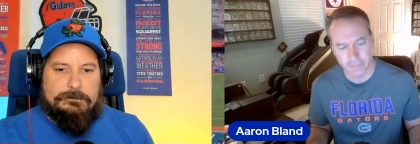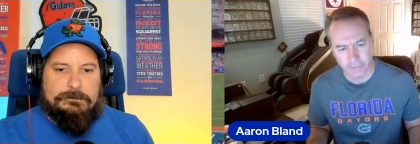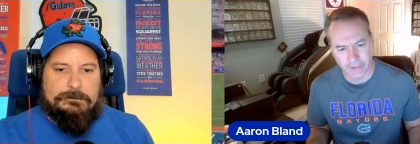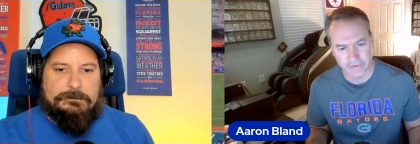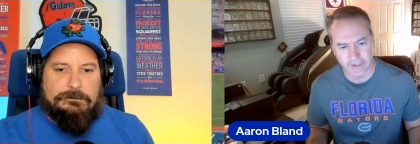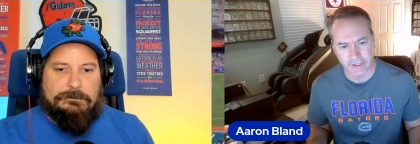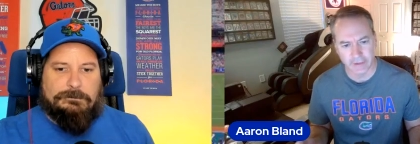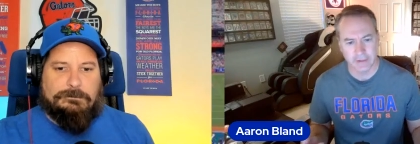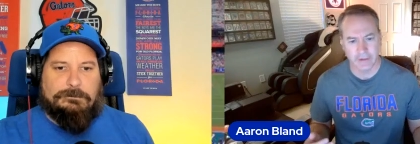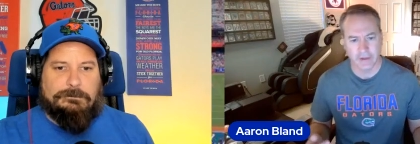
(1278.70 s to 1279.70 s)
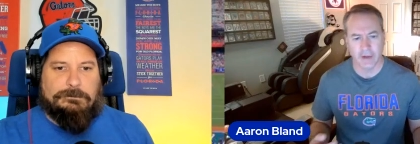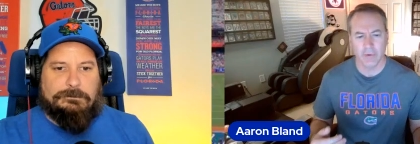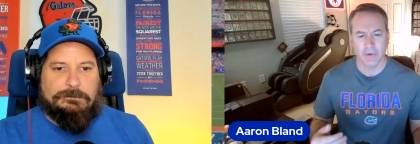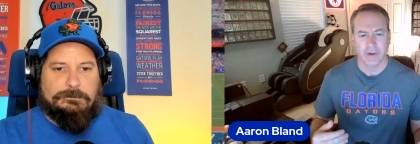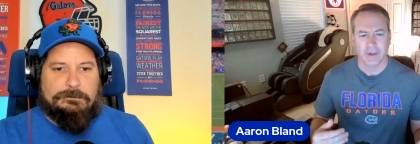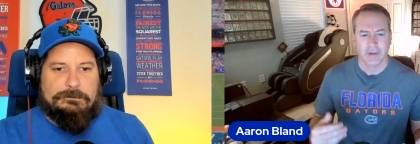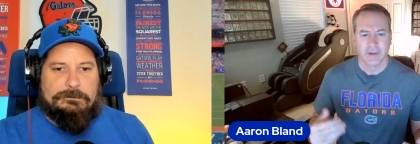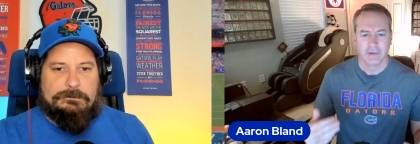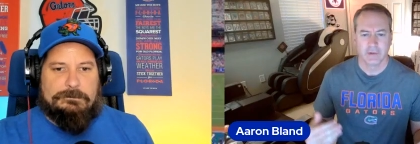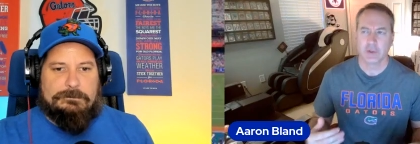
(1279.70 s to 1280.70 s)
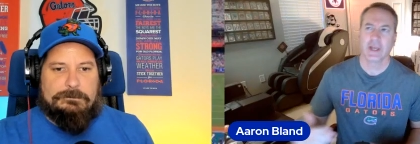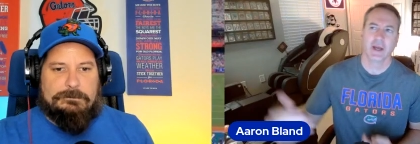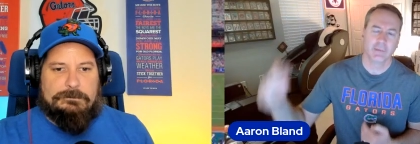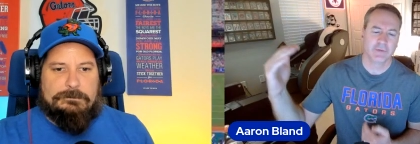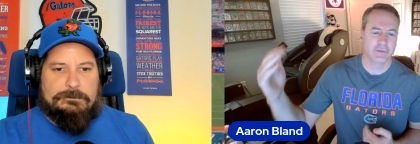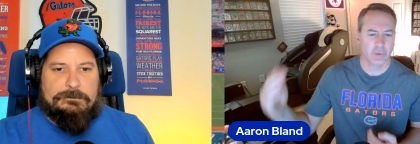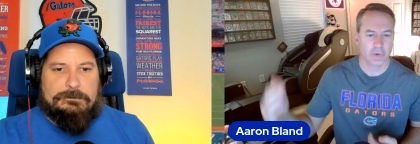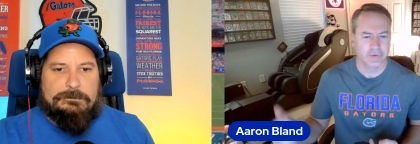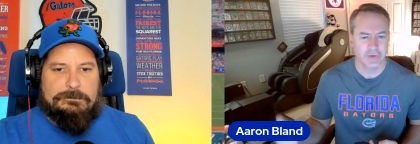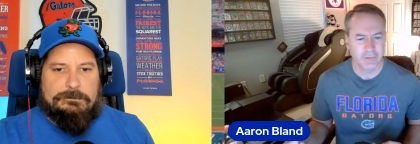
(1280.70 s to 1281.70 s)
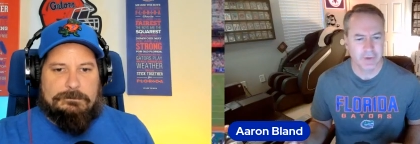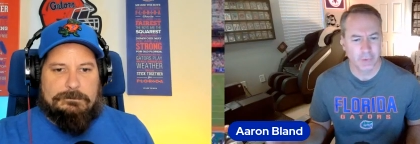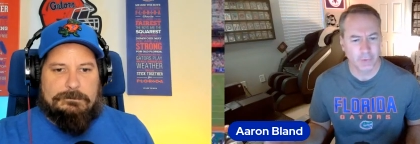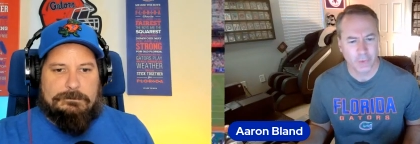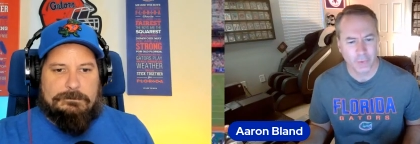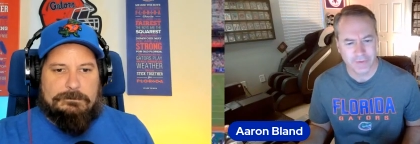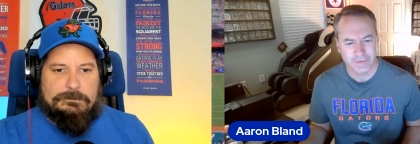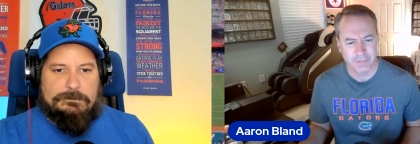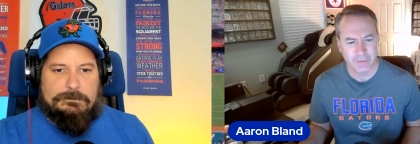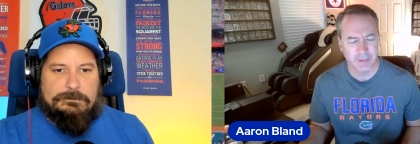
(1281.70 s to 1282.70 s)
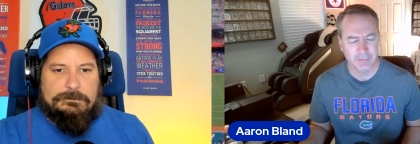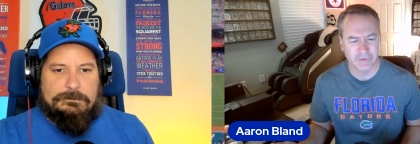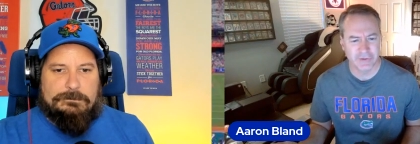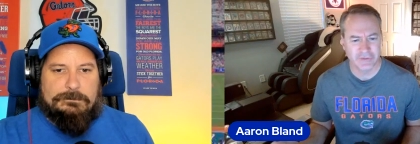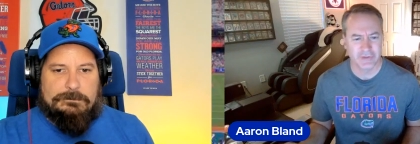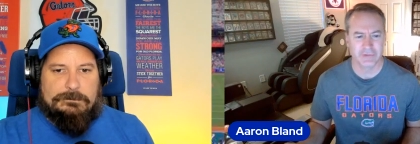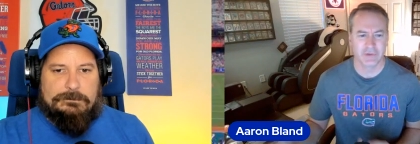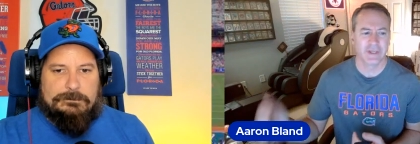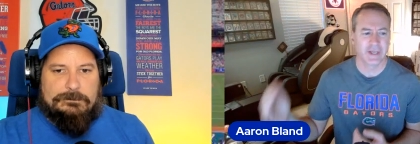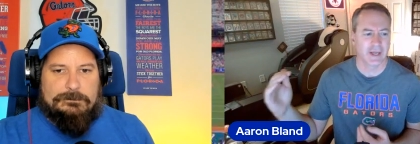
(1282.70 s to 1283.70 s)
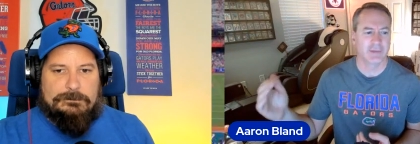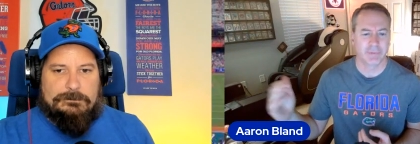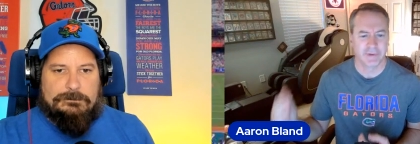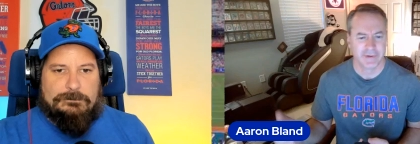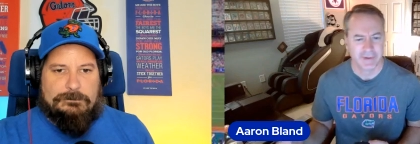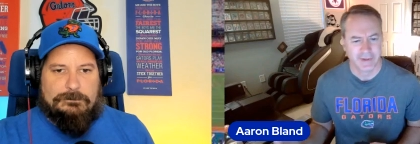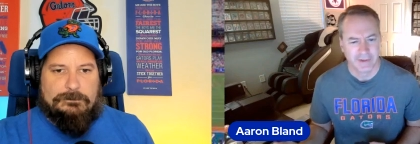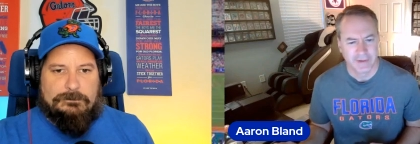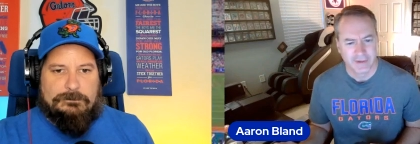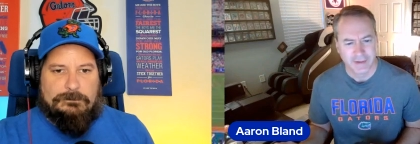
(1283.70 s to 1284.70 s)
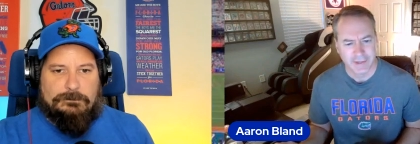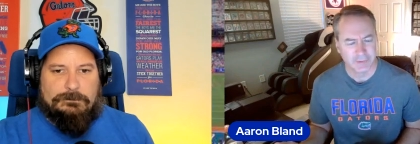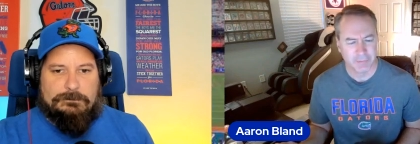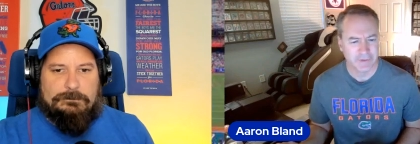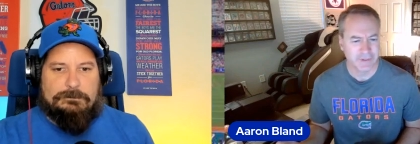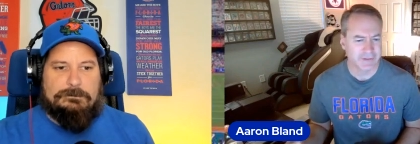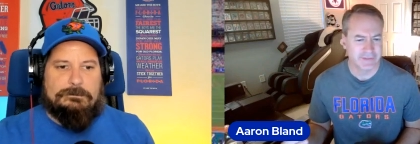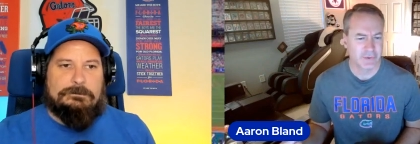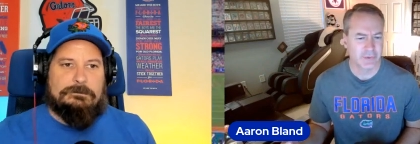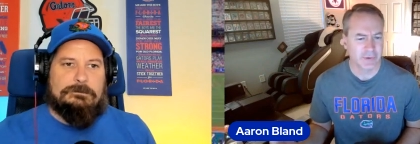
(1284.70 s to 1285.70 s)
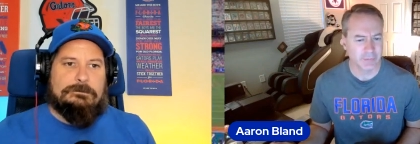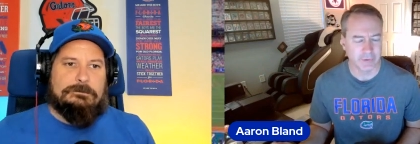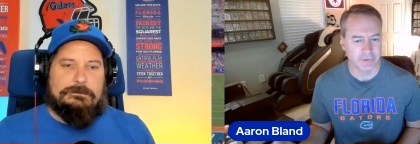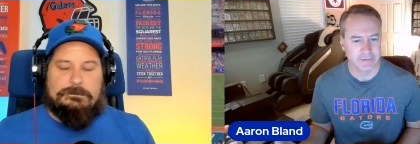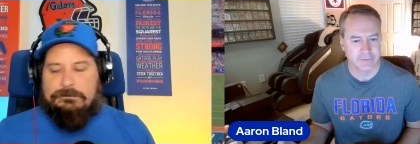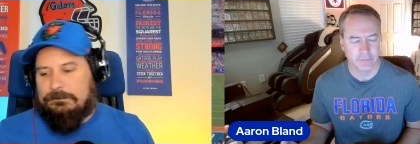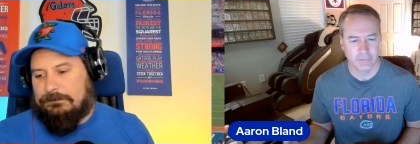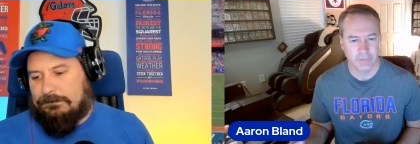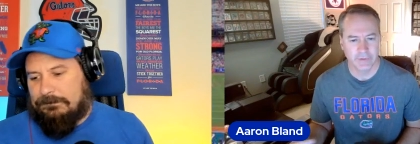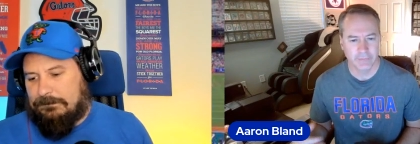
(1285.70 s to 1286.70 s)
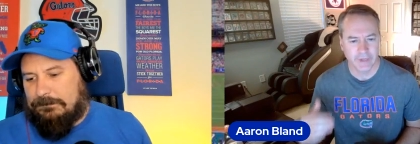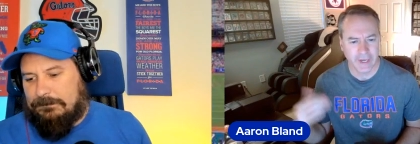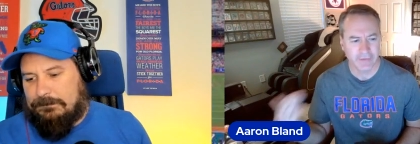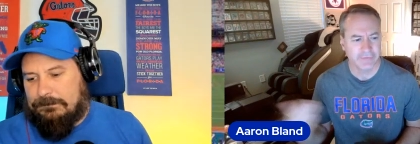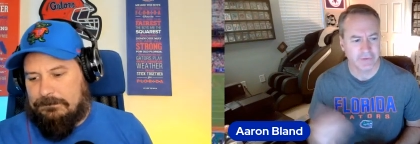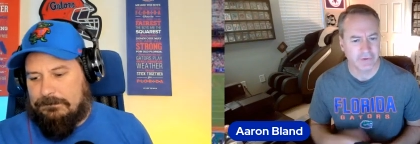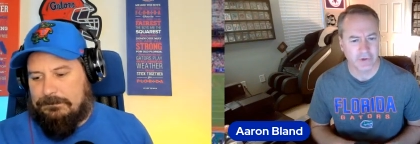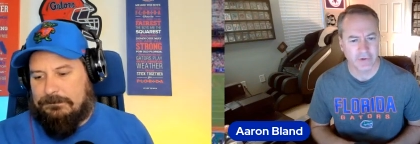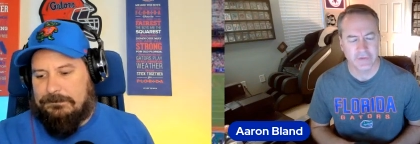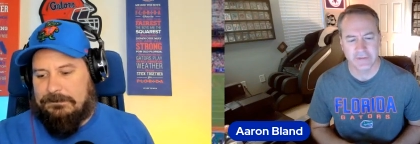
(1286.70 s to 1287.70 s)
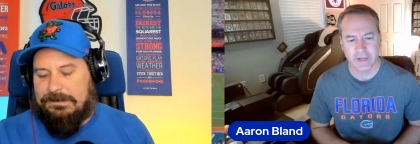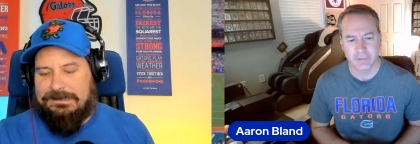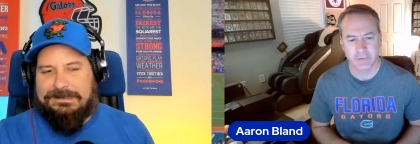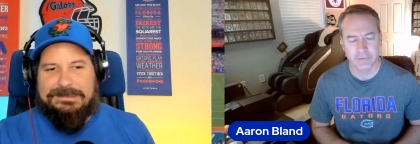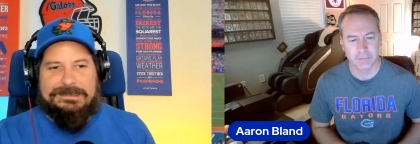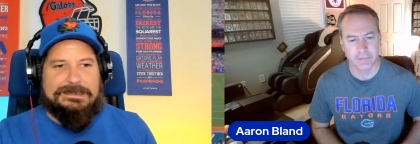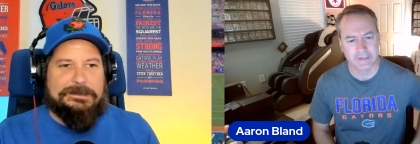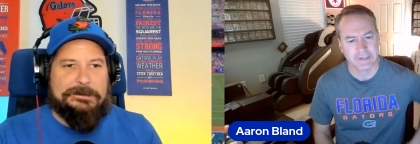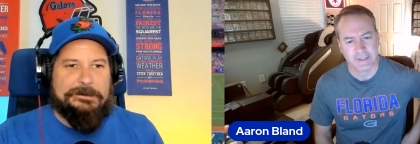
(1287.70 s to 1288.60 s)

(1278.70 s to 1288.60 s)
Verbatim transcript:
Speaker 1: rights again. And now we're looking up to Georgia. I mean, who wants to be in a position of looking up at the Bulldogs? It's horrible. We have to turn the tables, but